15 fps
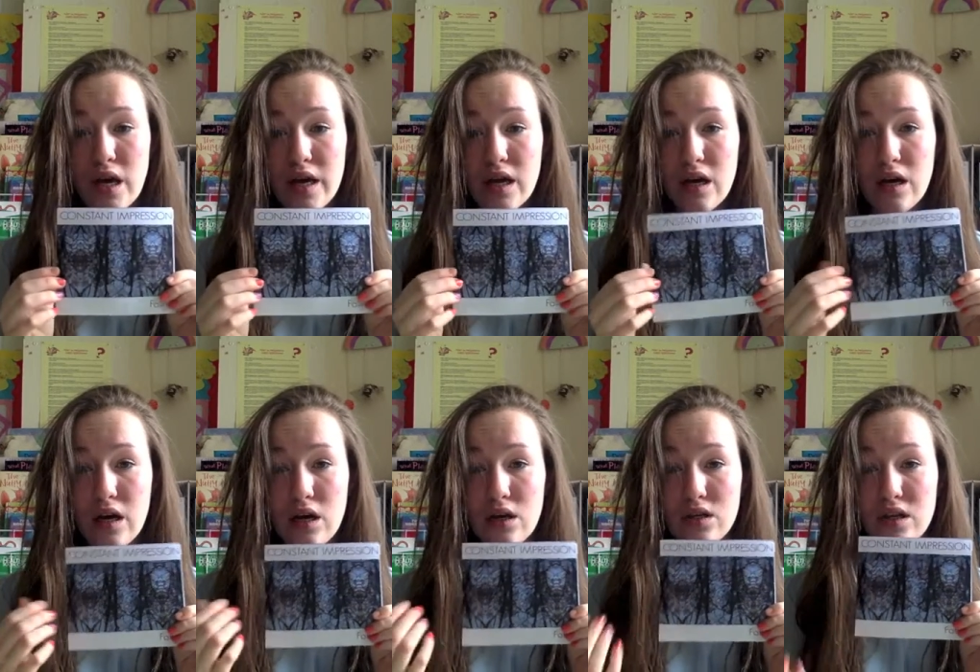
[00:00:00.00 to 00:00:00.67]

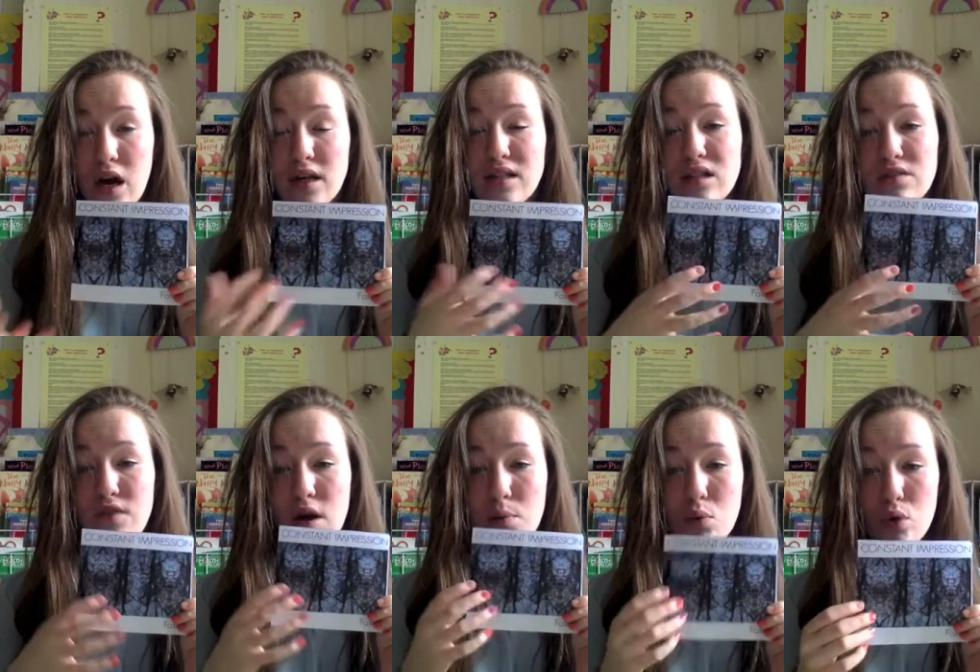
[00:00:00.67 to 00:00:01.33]
an
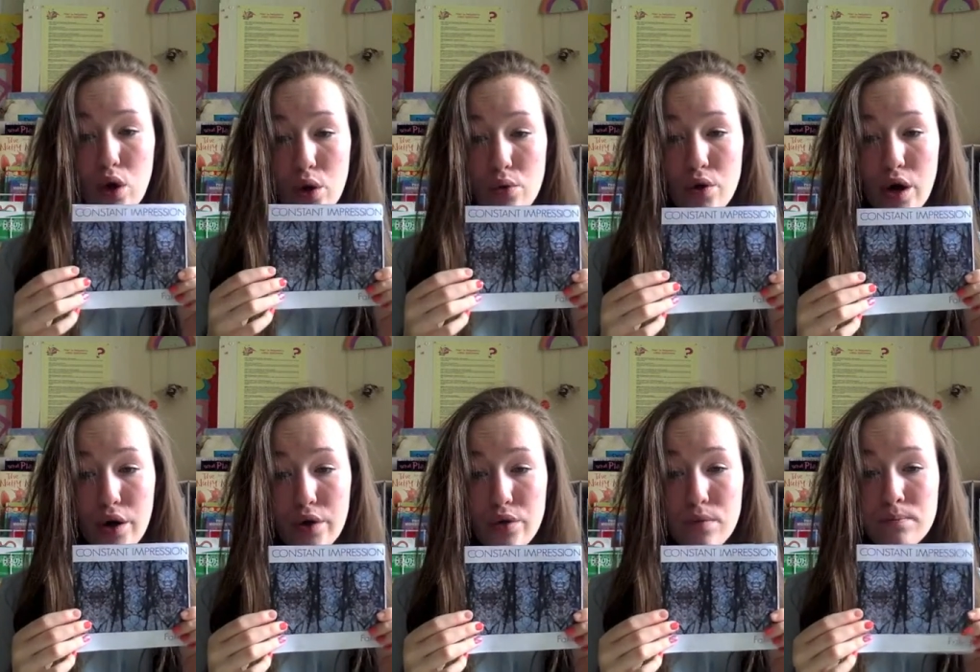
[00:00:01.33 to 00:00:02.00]
identifiable
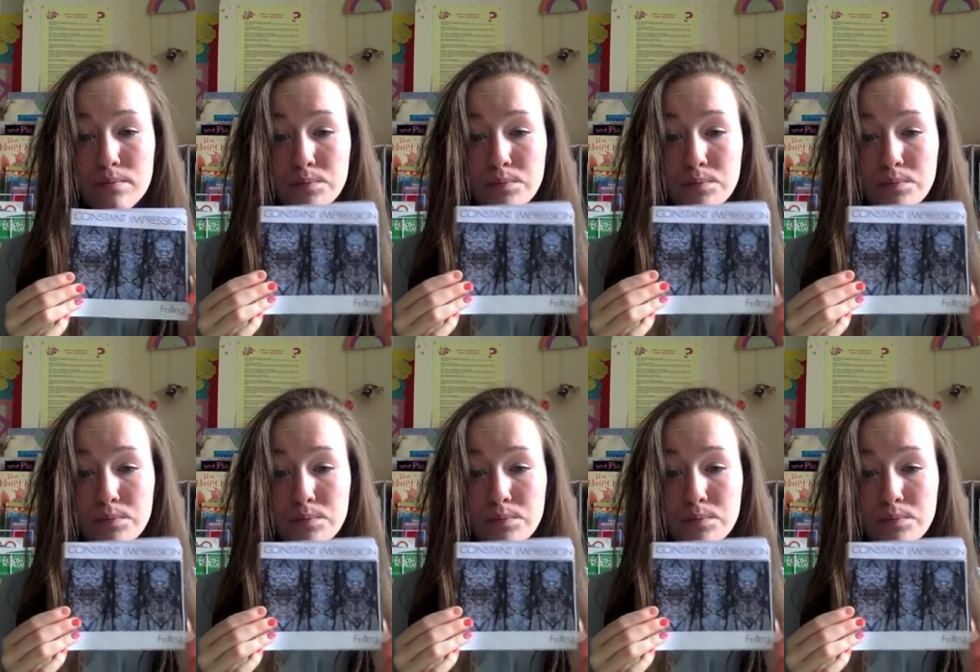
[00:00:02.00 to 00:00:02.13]
logo